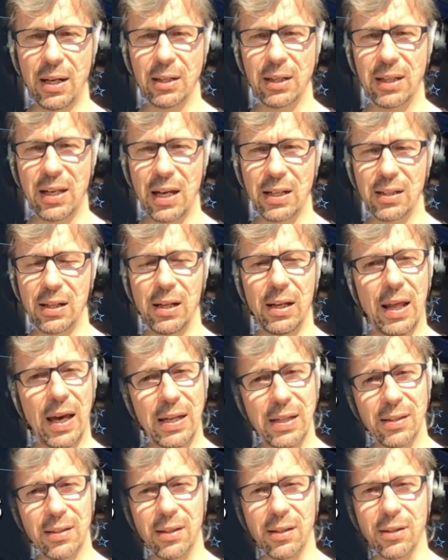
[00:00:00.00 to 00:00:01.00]
get a
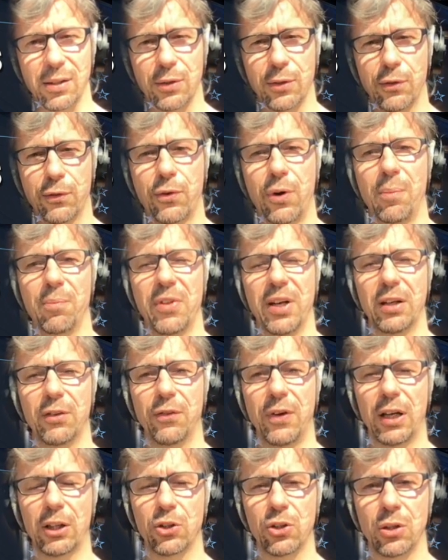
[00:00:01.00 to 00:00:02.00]
license from that
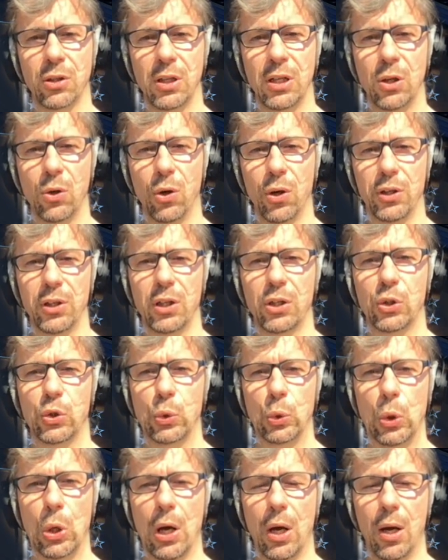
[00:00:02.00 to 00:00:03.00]
faction in order
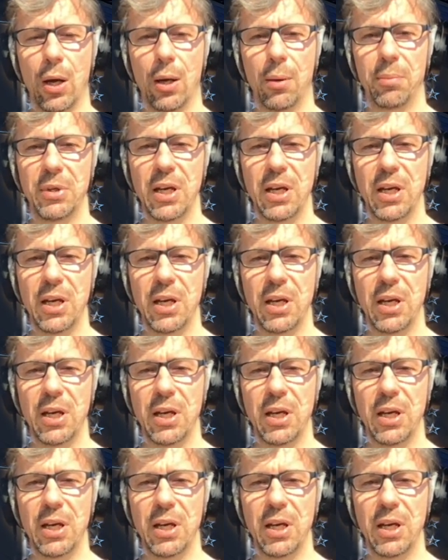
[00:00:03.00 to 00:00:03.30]
to be